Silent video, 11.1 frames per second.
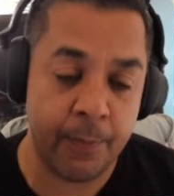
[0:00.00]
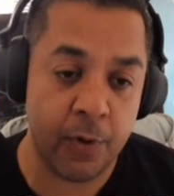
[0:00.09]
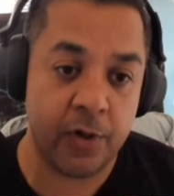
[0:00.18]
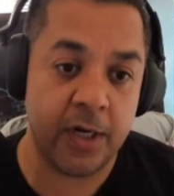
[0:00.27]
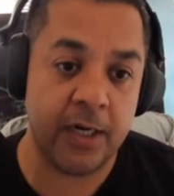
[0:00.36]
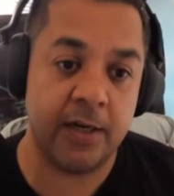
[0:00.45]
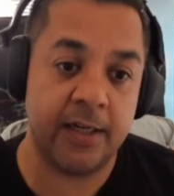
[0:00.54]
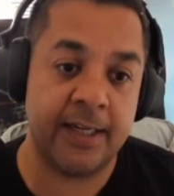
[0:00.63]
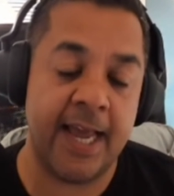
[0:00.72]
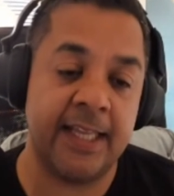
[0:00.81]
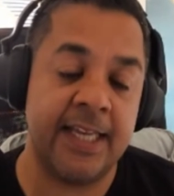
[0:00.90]
the book and
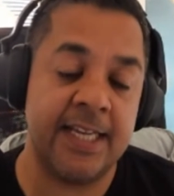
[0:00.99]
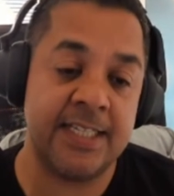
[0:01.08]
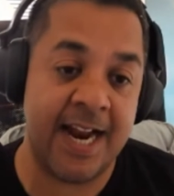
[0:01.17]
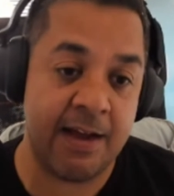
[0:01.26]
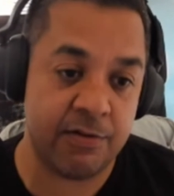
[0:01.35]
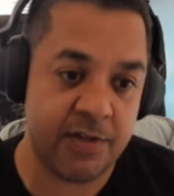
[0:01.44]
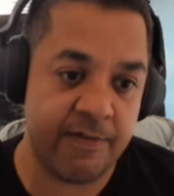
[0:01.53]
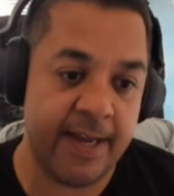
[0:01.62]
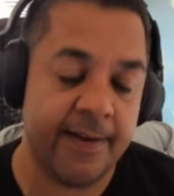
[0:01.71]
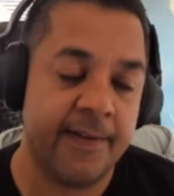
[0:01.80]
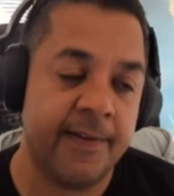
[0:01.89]
getting the ins and outs of
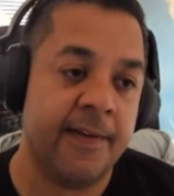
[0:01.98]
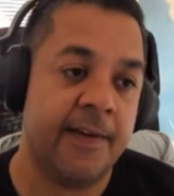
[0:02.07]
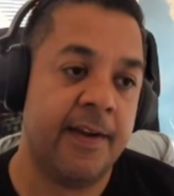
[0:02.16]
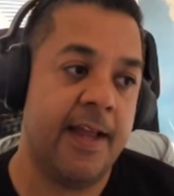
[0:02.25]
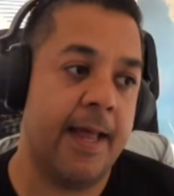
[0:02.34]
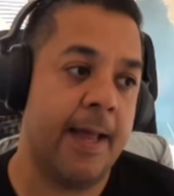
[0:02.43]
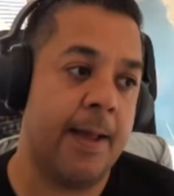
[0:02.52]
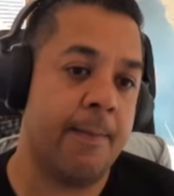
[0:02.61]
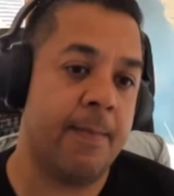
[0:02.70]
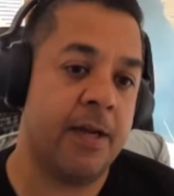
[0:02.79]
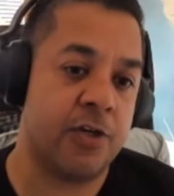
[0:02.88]
it,
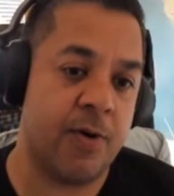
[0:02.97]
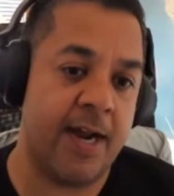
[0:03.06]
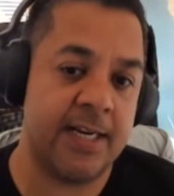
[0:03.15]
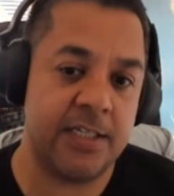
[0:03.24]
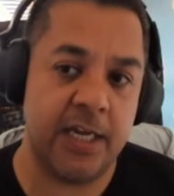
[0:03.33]
and trying